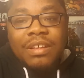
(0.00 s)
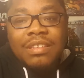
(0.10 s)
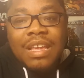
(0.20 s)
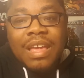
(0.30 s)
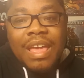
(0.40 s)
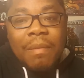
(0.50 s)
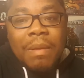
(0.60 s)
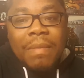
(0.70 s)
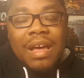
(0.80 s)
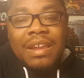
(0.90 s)
We say
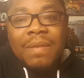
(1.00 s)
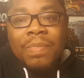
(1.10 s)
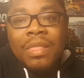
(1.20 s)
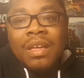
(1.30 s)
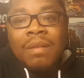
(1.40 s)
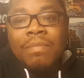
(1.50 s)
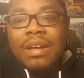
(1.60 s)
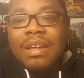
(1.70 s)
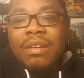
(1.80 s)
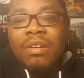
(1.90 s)
everybody.
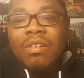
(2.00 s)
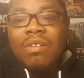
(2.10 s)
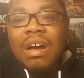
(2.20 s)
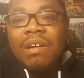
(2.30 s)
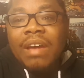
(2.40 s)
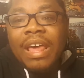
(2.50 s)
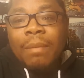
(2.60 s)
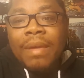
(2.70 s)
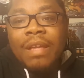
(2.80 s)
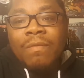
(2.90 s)
But you know how
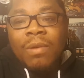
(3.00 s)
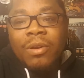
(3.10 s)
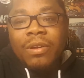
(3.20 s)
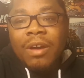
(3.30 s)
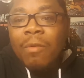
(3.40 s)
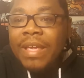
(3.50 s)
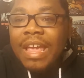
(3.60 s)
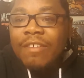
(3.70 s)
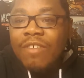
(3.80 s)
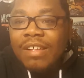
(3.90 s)
anime work. Oh, we
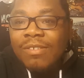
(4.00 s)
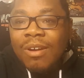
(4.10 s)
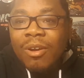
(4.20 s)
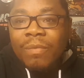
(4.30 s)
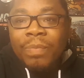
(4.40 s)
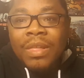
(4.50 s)
can't do that to her.